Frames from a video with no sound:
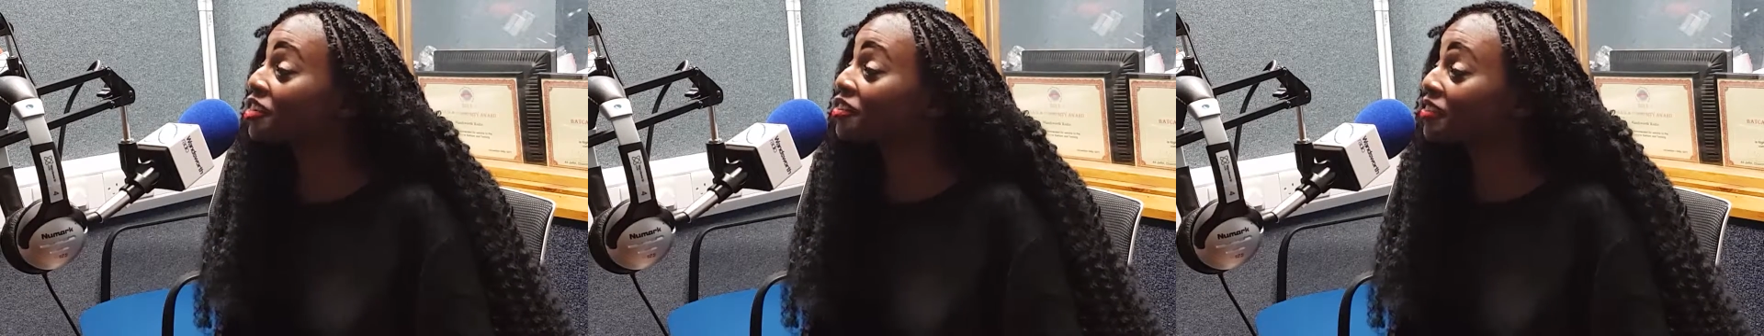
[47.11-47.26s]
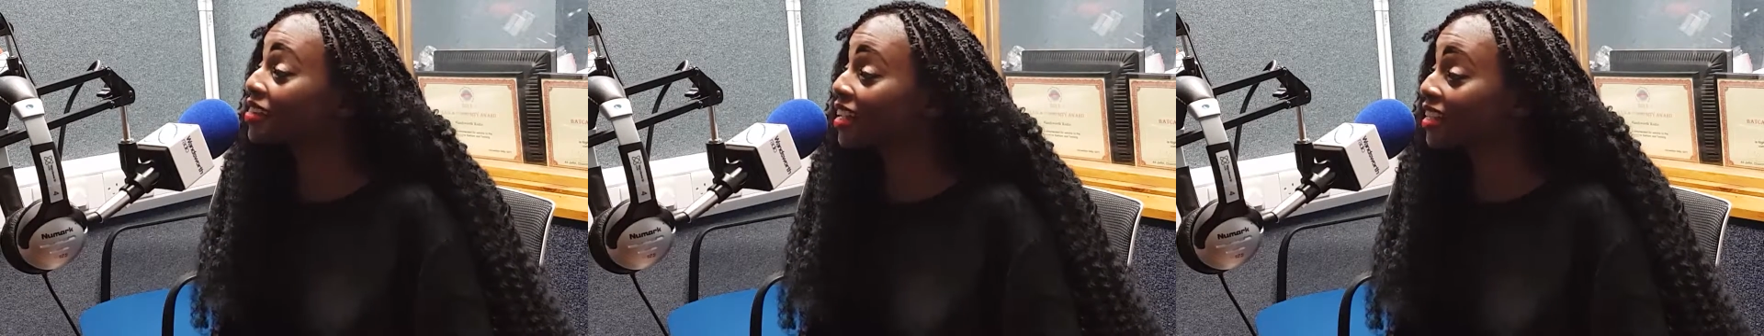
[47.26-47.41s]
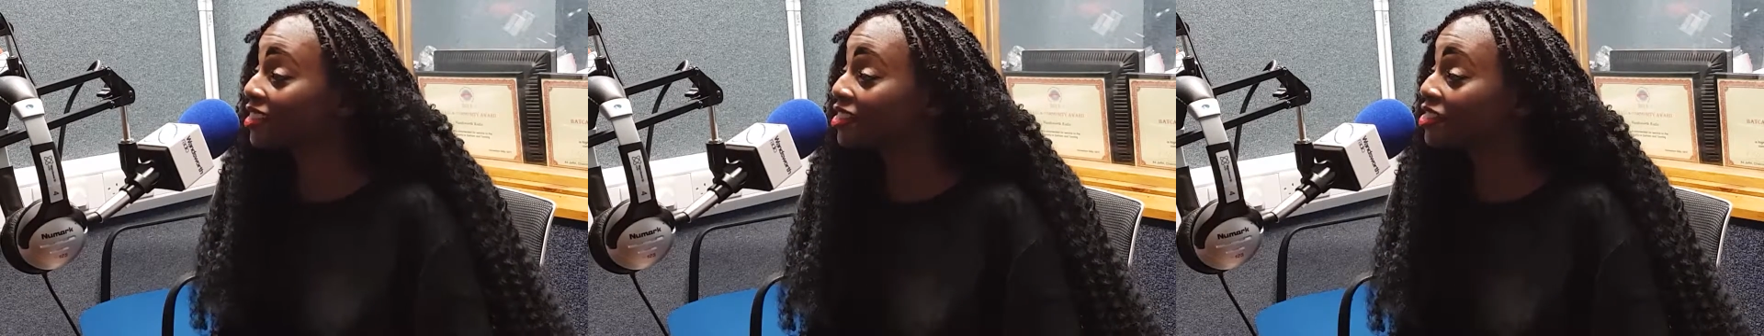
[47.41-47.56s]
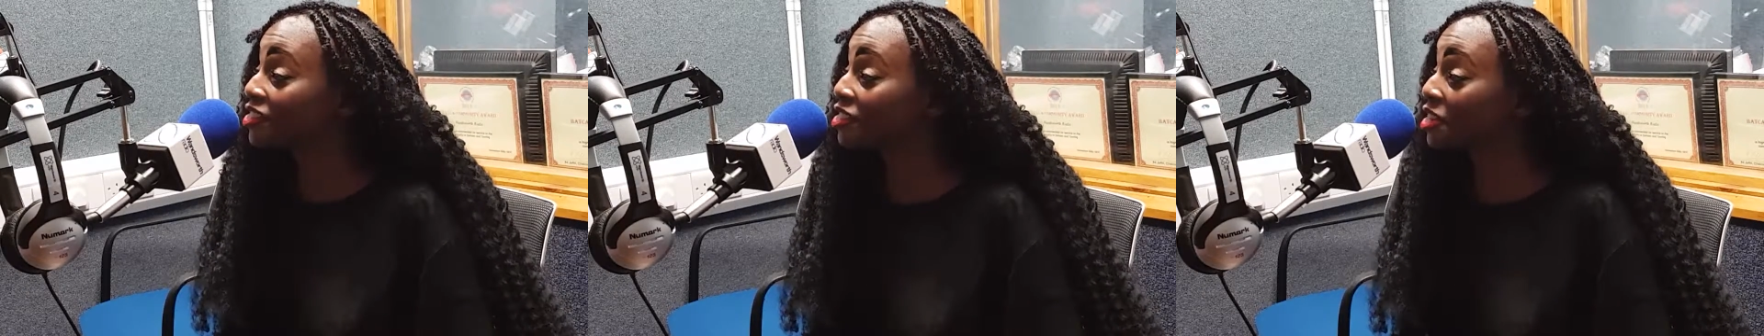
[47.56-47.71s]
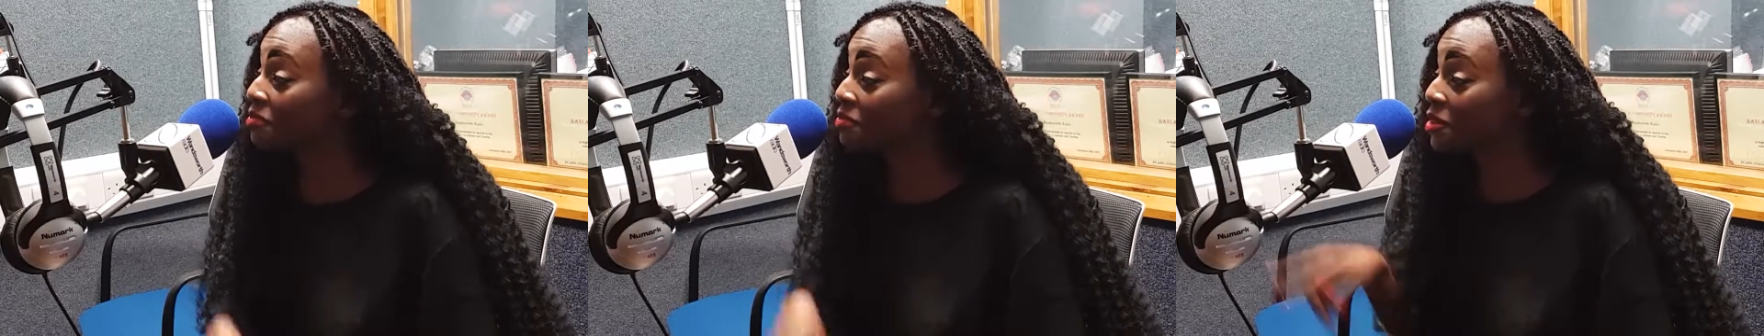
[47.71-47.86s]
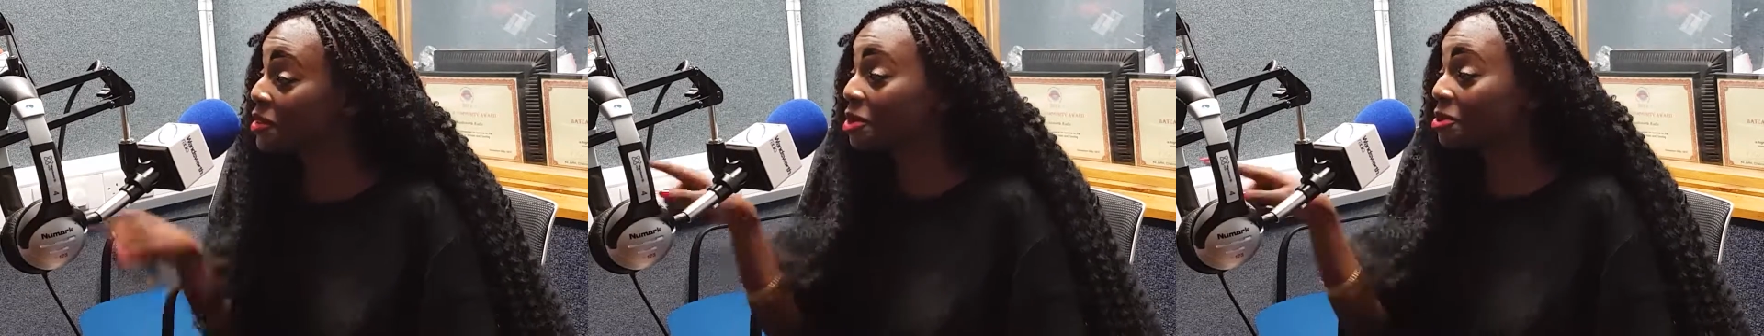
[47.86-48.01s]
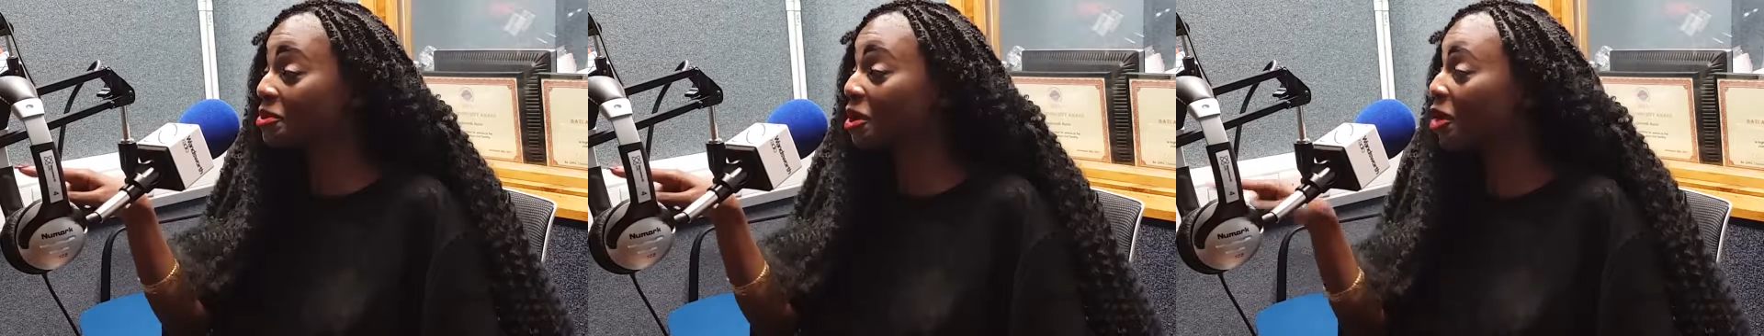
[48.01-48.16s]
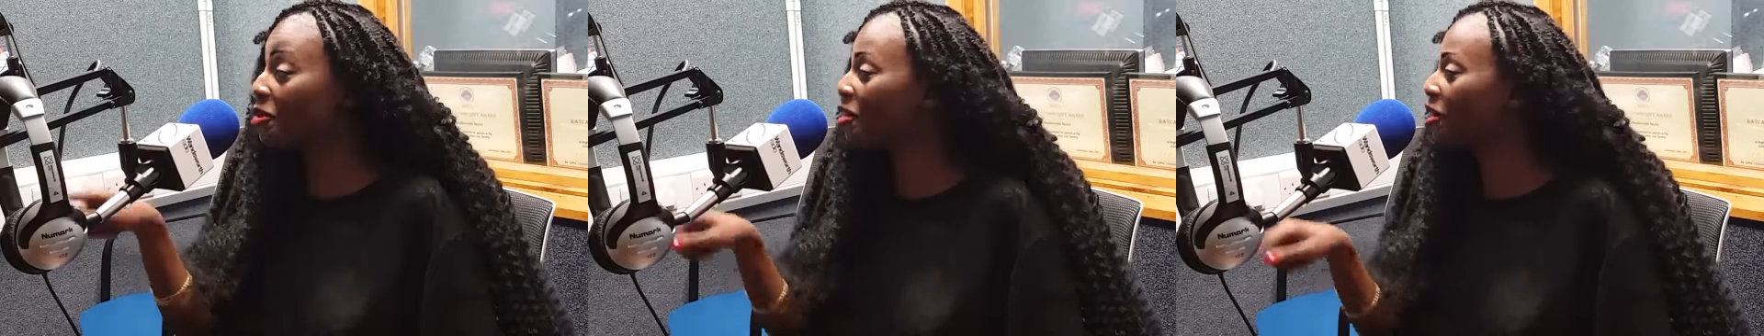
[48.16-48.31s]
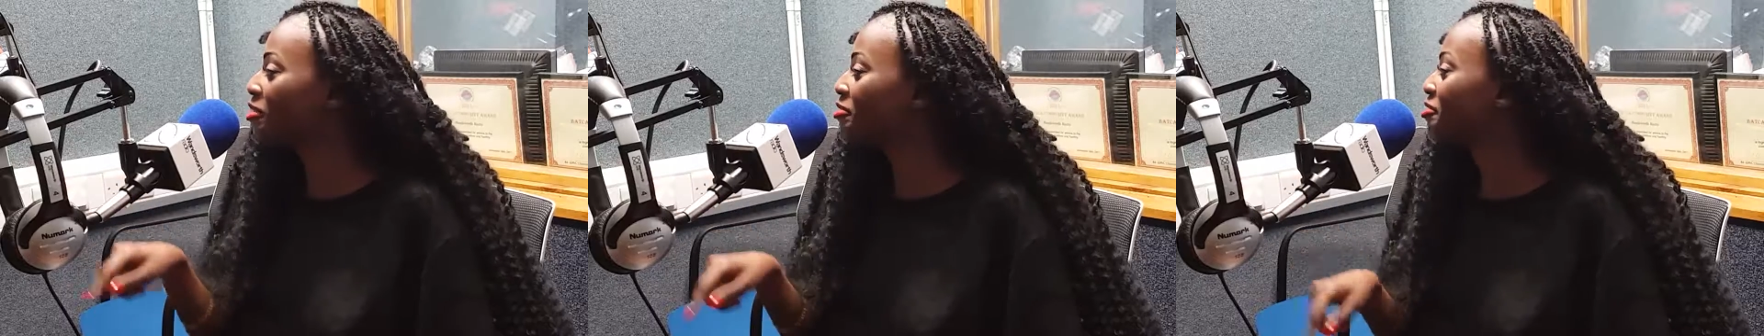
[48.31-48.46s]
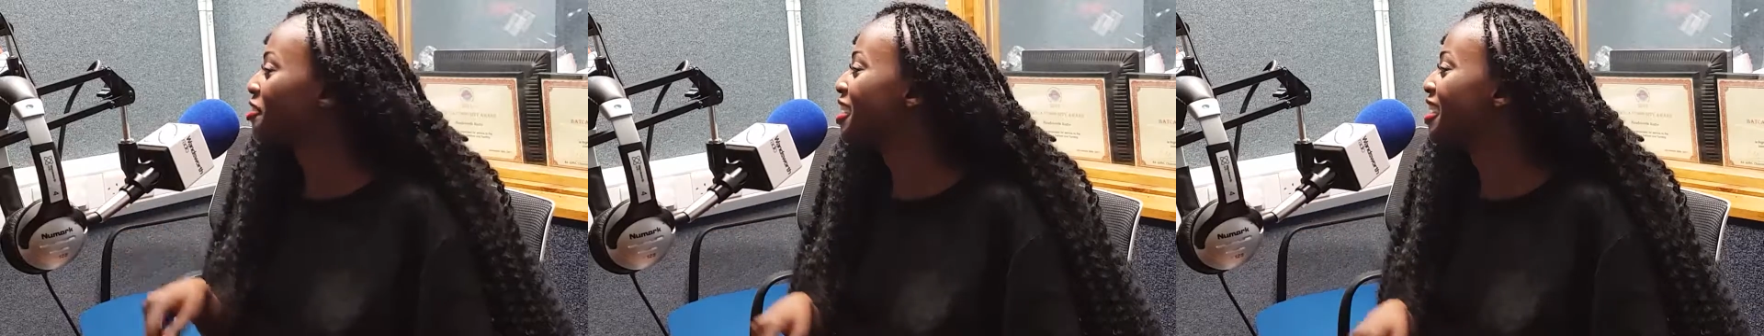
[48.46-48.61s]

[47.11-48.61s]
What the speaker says: relationship that you know of.